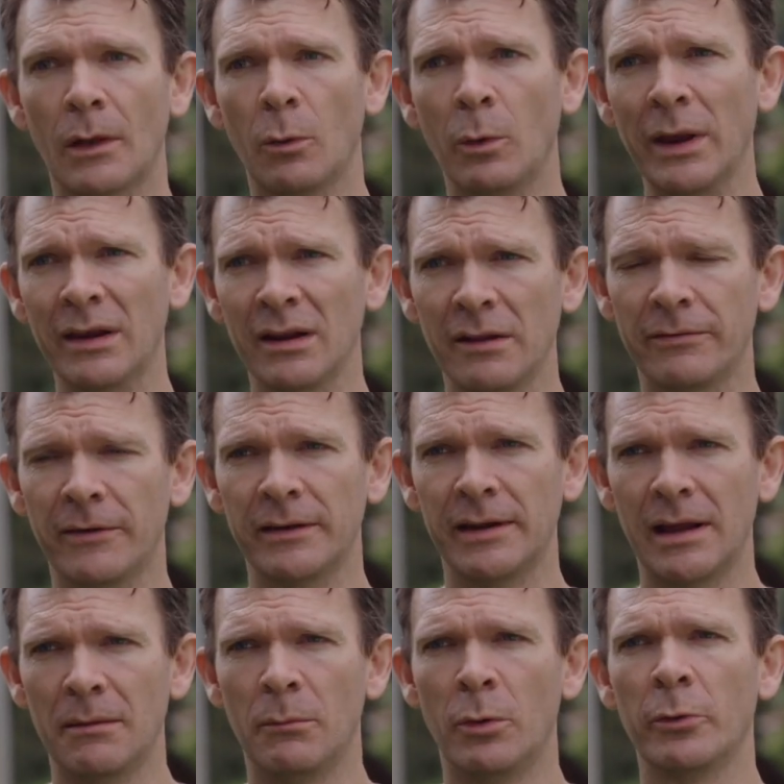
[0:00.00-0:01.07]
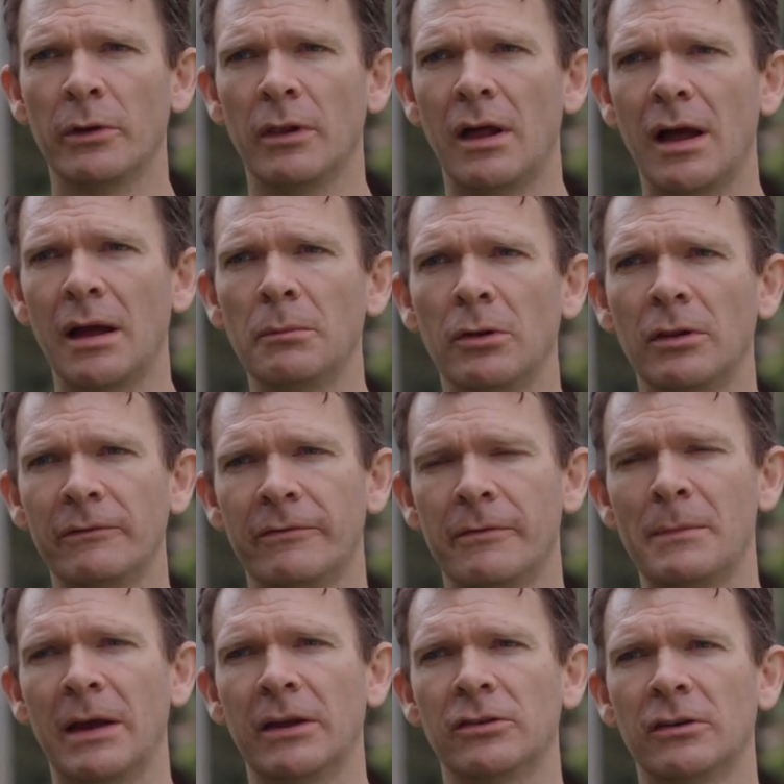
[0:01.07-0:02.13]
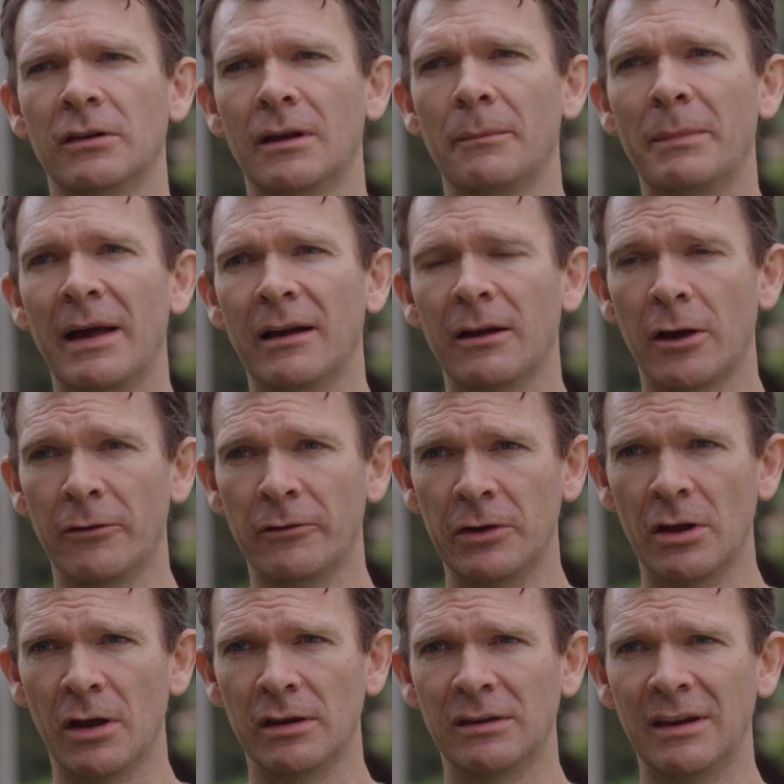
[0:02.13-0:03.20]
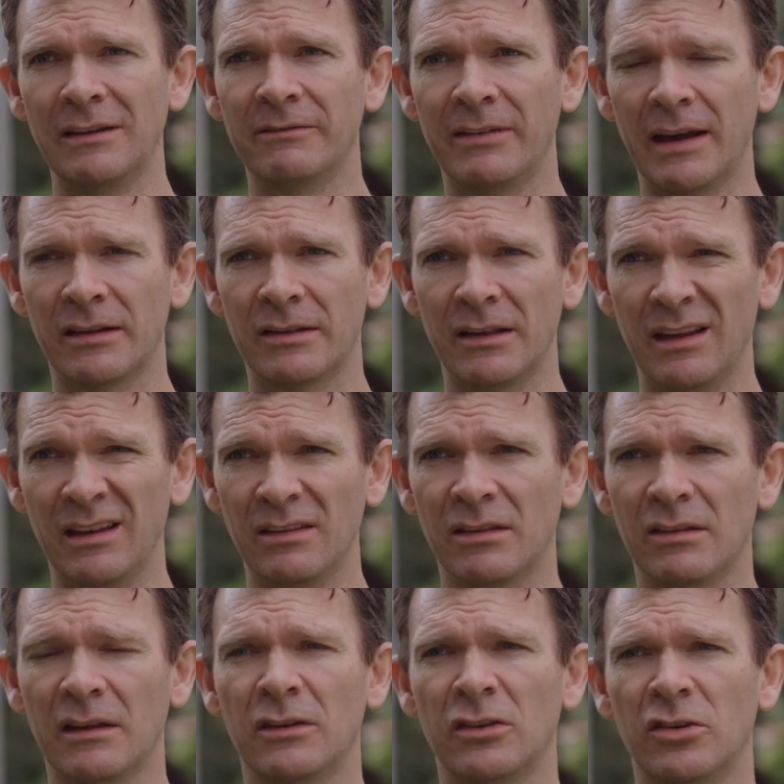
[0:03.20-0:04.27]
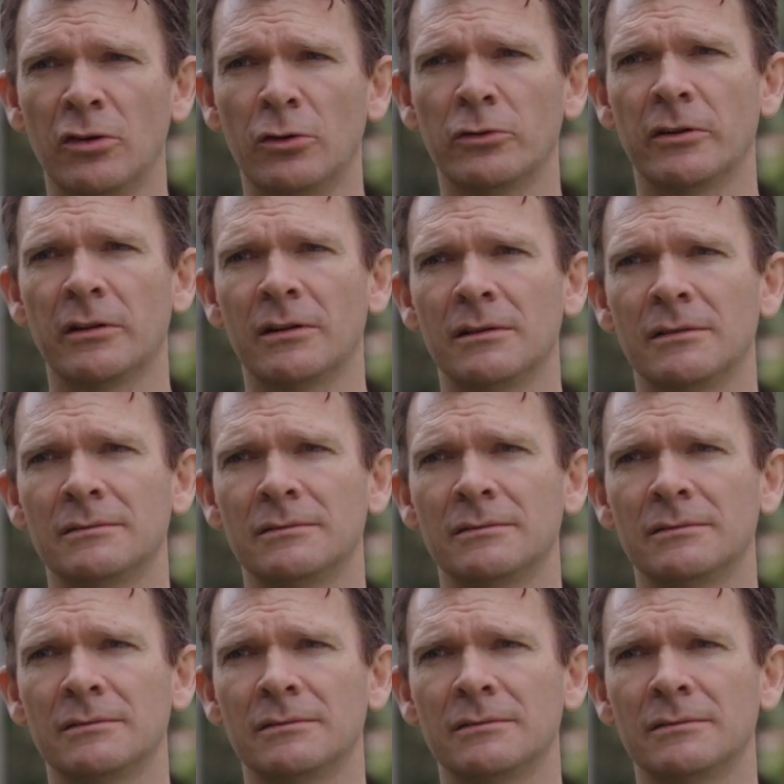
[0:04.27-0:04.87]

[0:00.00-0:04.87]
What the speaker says: Where can I find out more reliable information about COVID-19 vaccines and children?